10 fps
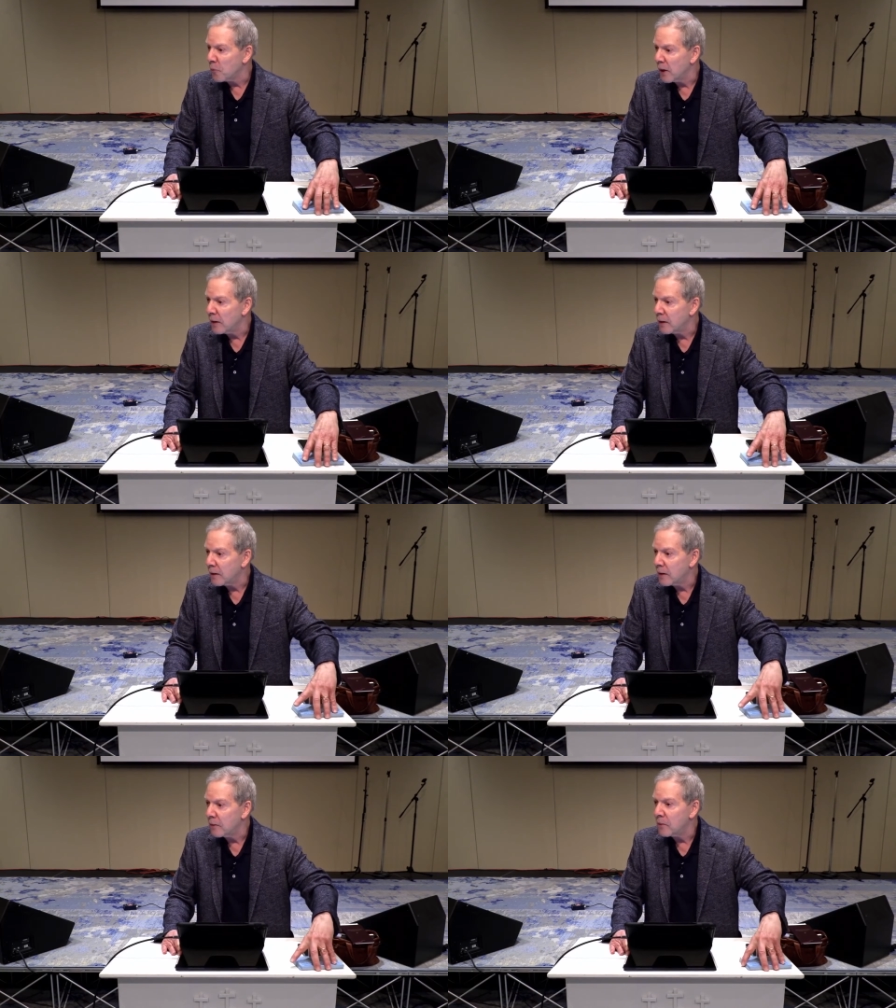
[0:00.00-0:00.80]
way.
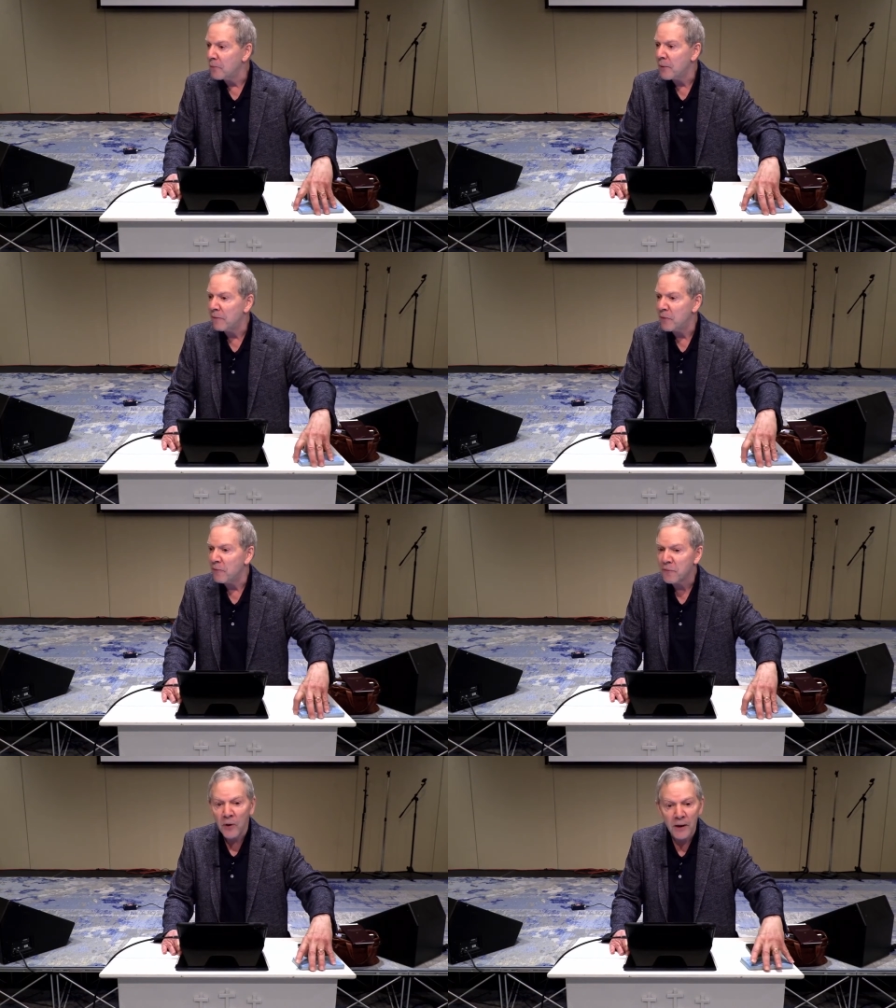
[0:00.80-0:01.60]
And if
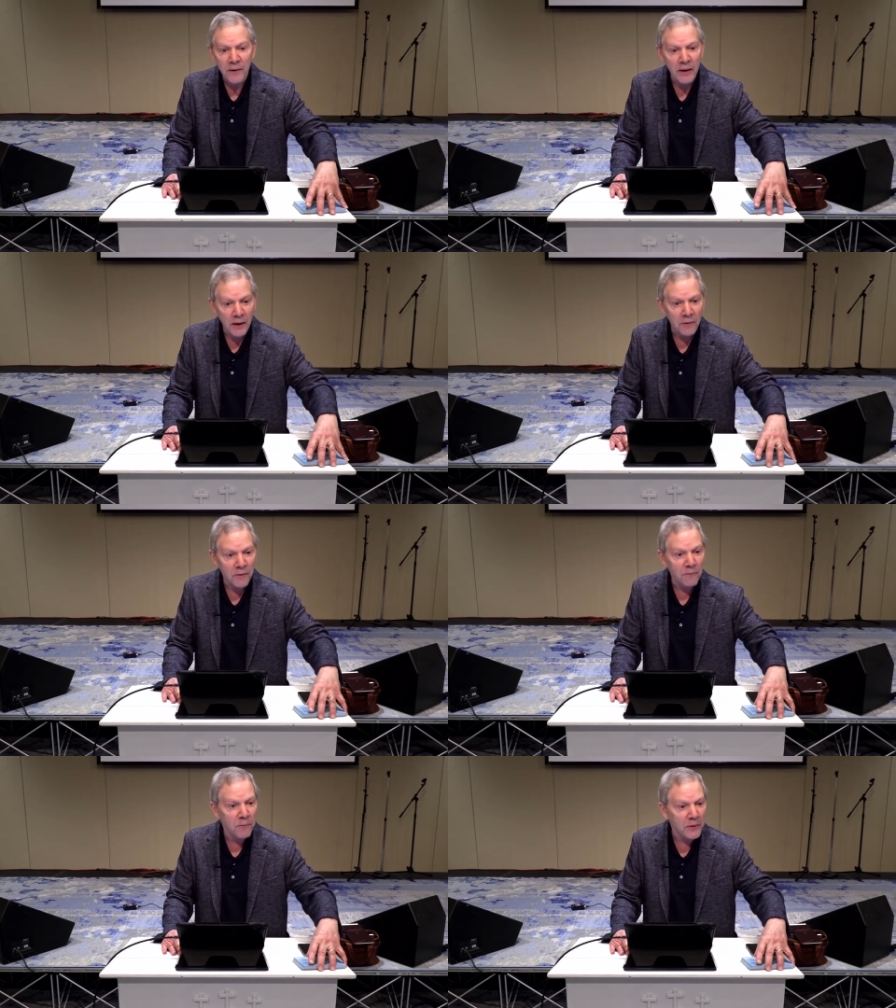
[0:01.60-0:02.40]
you've tried that out,
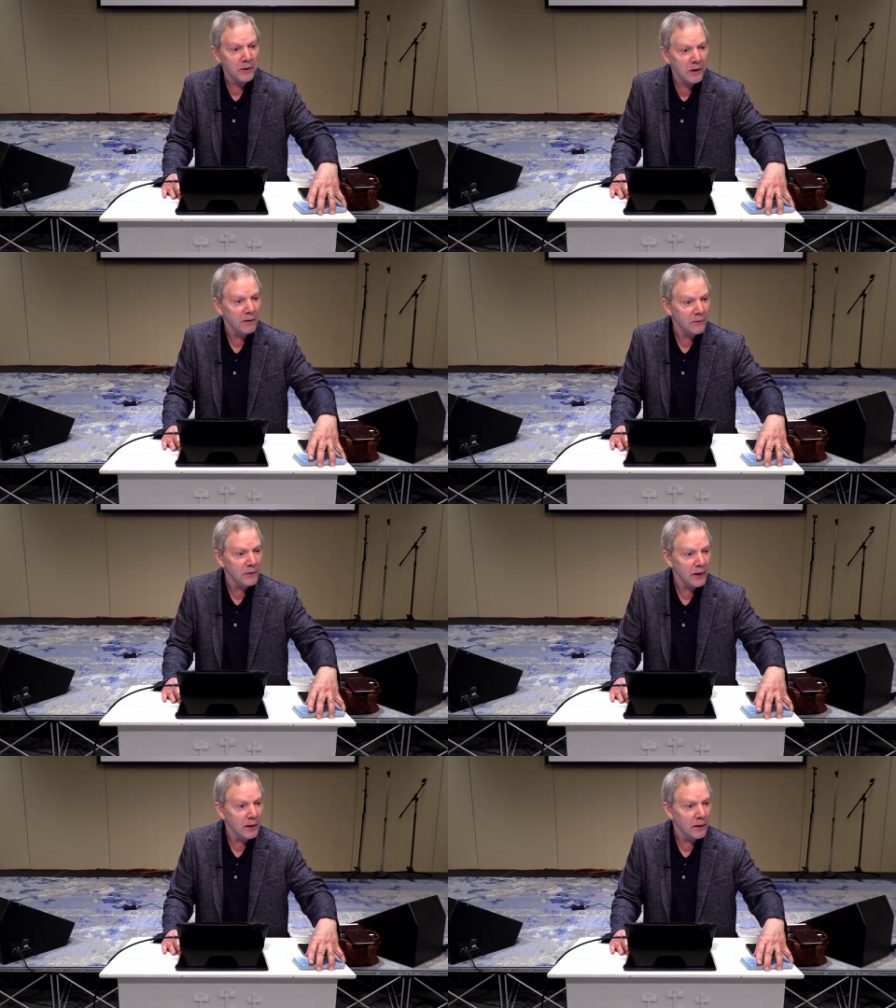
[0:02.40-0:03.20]
you've discovered
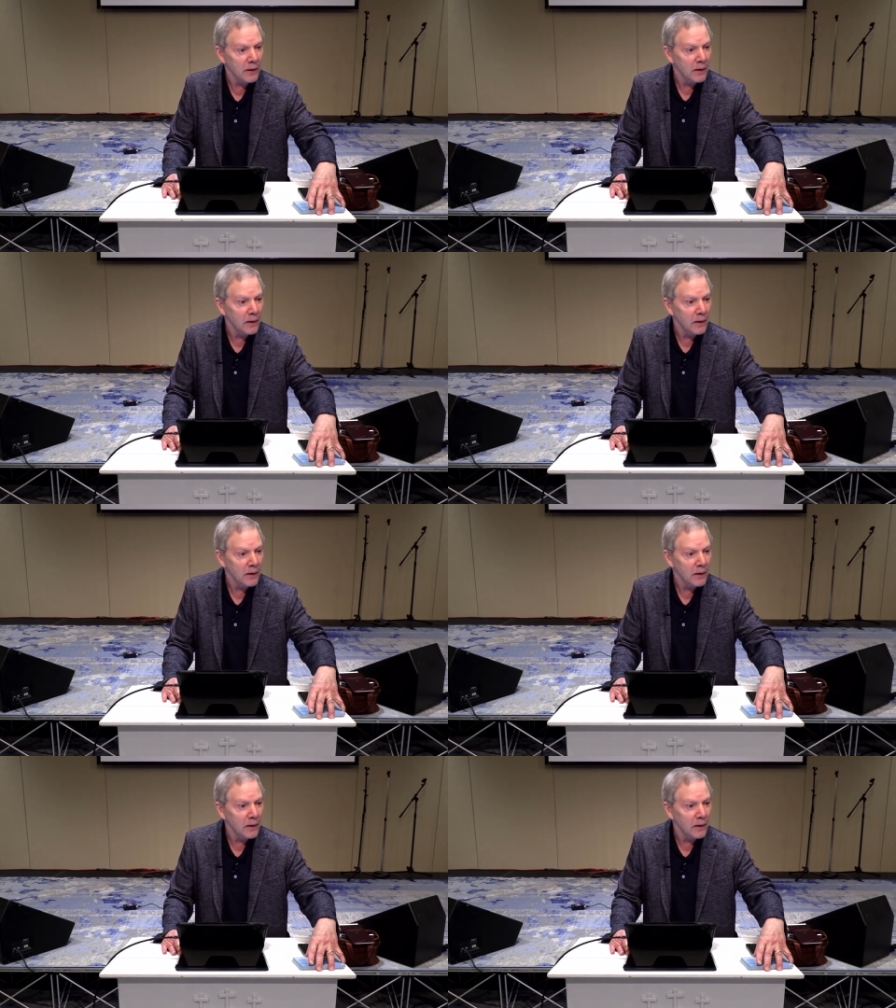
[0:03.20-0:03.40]
that.